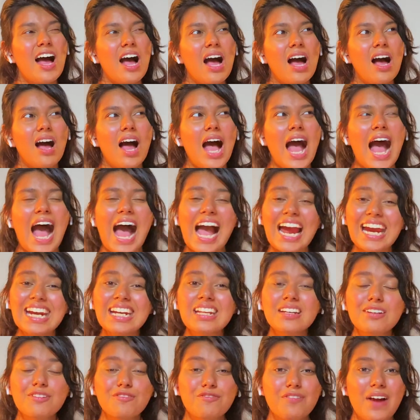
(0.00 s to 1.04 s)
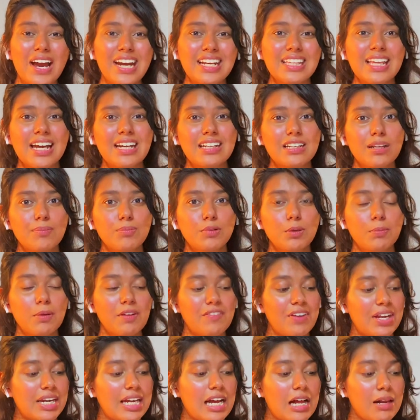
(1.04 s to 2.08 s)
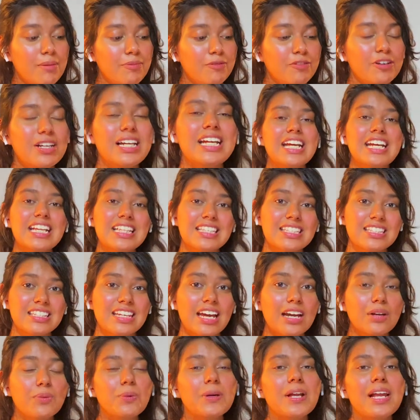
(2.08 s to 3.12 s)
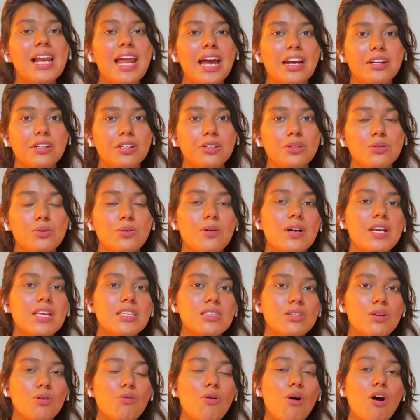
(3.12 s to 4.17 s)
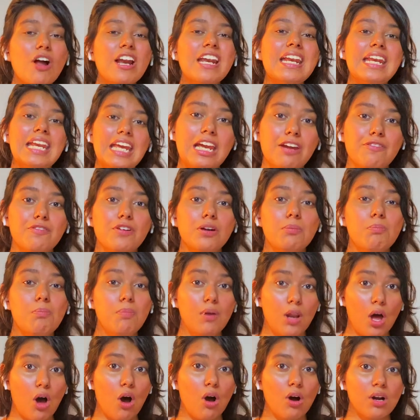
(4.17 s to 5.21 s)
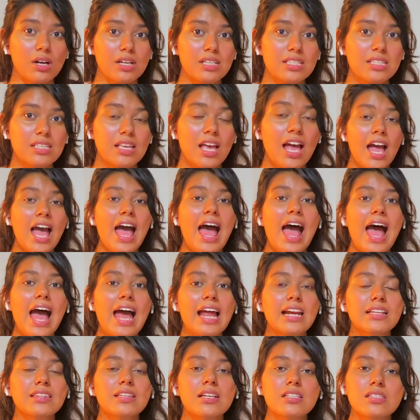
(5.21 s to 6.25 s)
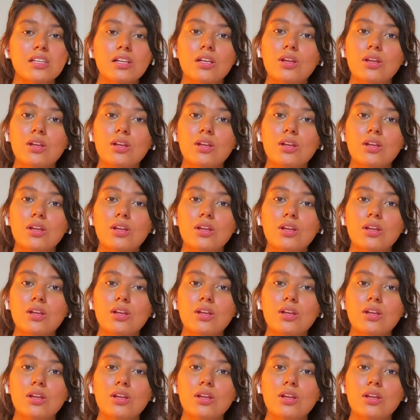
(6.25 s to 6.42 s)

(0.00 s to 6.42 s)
I didn't find that tip to be very helpful. Instead, what I like to do is go on neighbor blogs And there's a